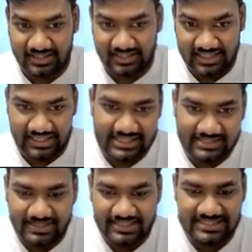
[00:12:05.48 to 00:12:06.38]

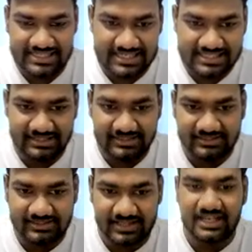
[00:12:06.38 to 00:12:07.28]
increase, make this correction,
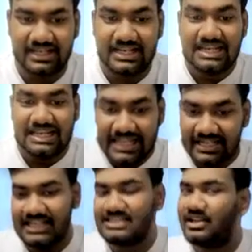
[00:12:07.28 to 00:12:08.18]
right?
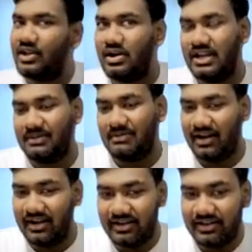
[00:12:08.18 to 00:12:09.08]
Increase in quantity
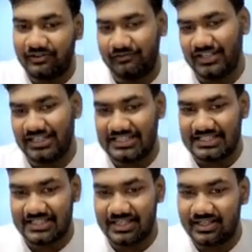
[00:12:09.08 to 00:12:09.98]
demanded for the
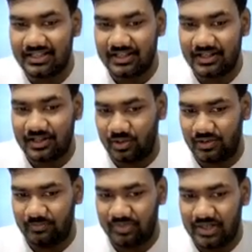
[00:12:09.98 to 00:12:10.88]
concerned good.
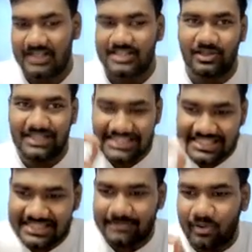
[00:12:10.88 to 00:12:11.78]
So this
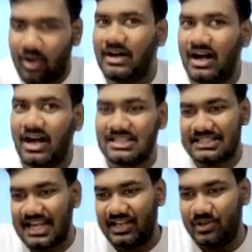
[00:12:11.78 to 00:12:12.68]
is a proper
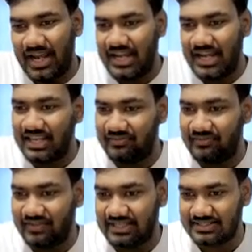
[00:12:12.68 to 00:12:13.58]
answer that you can give,
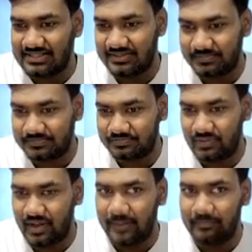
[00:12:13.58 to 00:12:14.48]
guys.
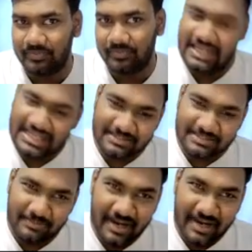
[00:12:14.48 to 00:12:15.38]
Okay, it's
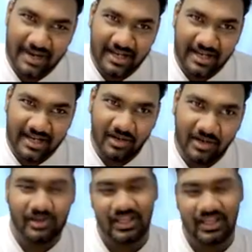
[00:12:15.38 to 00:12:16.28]
better to explain
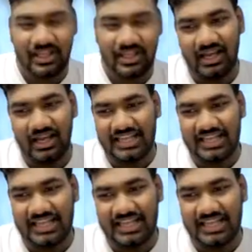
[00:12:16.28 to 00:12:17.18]
both the changes,
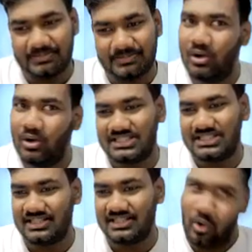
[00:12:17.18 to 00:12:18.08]
or you can
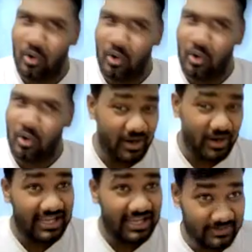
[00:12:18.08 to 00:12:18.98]
explain one
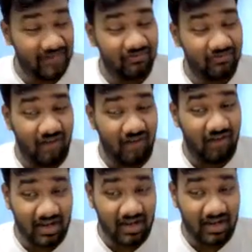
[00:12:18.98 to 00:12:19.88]
change properly
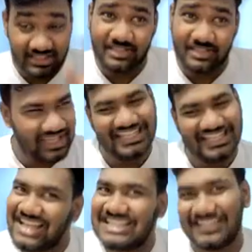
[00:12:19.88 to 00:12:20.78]
and then say vice
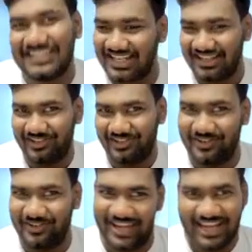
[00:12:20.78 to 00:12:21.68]
versa. You
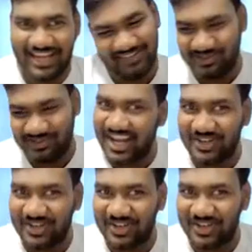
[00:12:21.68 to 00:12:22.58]
can do
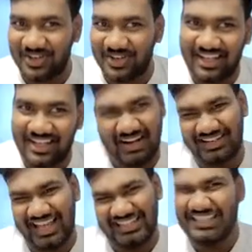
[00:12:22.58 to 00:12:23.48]
that, but I
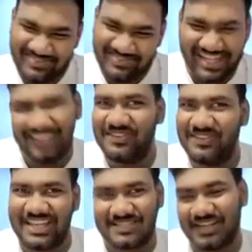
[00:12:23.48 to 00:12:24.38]
think it's better if you
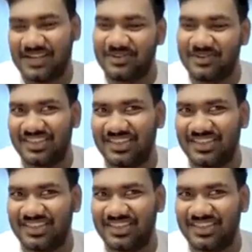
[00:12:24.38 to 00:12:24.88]
explain both,